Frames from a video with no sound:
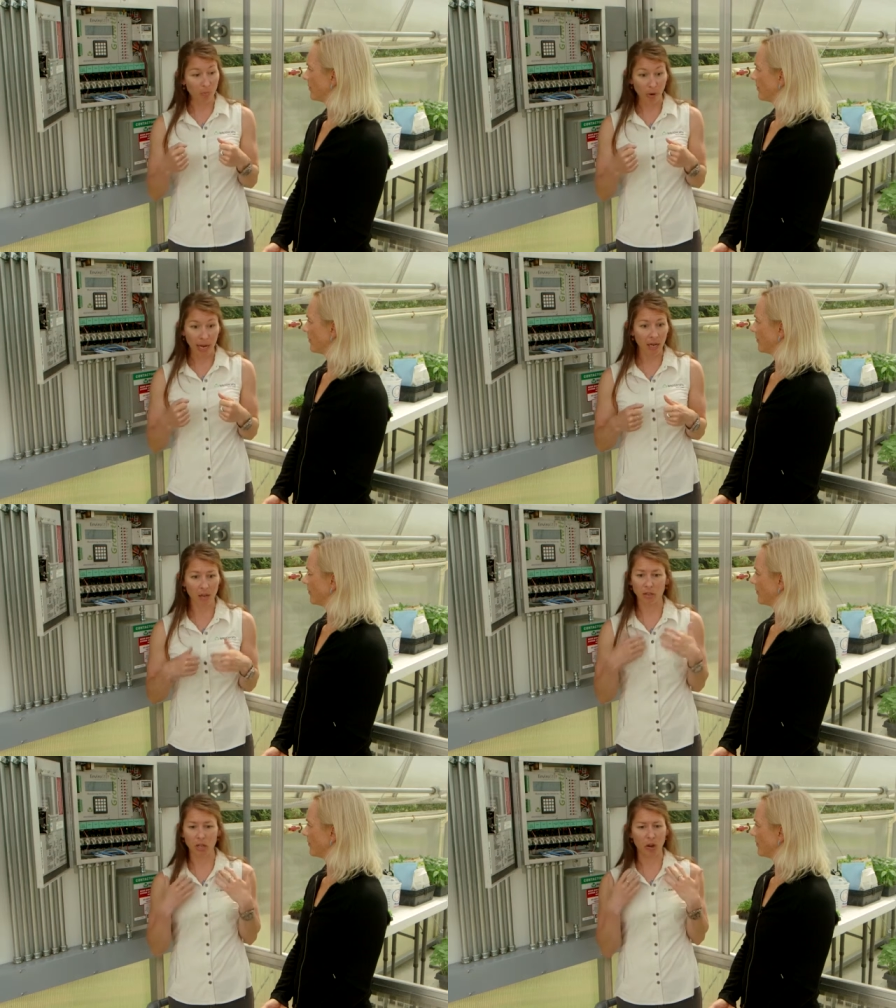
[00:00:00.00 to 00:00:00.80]
brink.
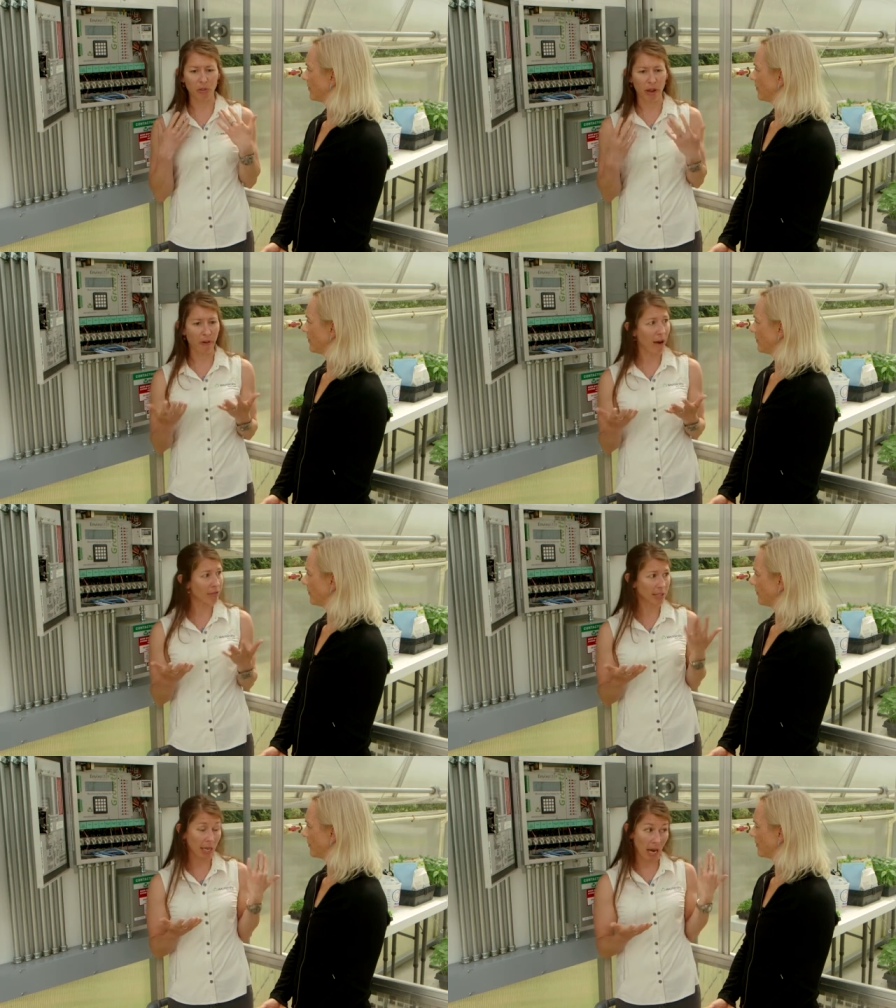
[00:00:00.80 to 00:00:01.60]
So they've
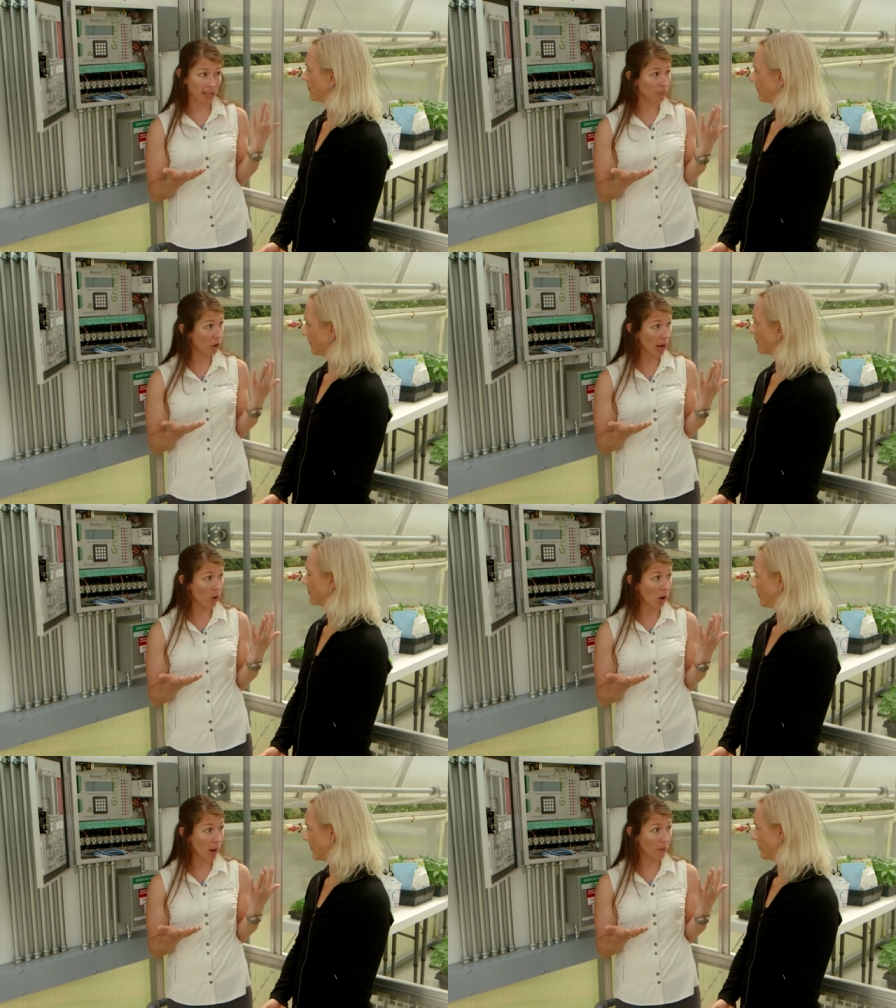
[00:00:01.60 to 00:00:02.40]
obviously got some great
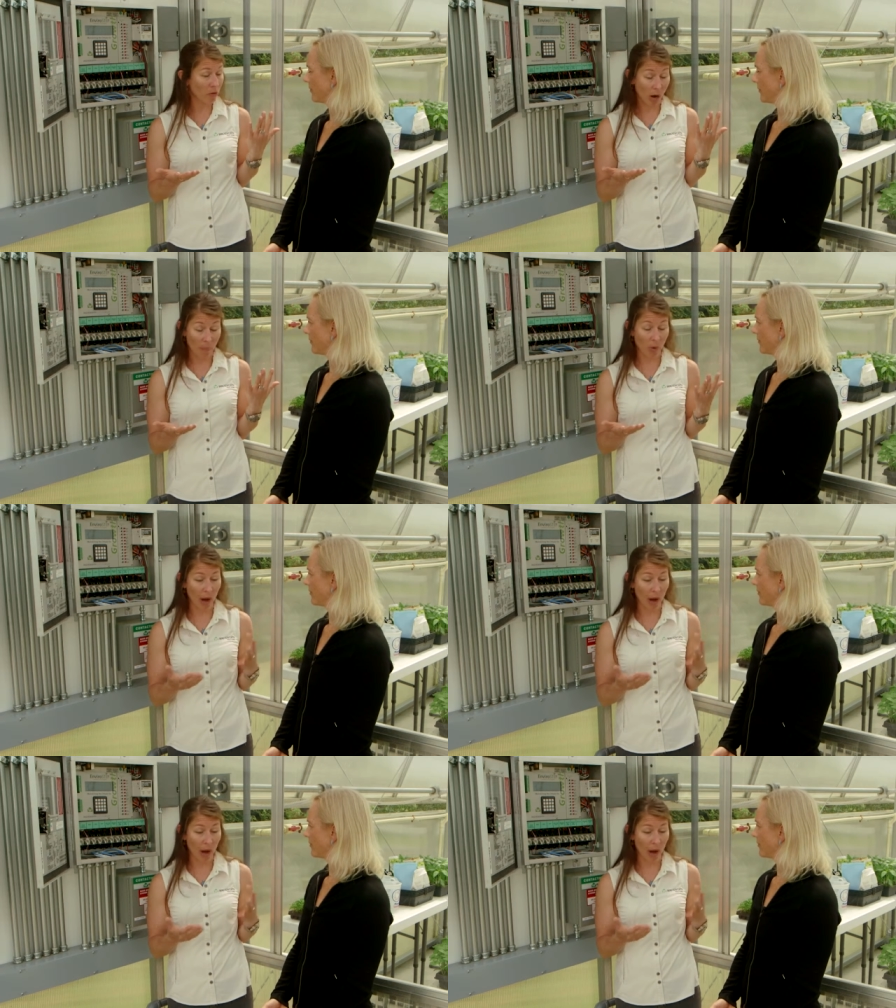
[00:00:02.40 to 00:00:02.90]
crop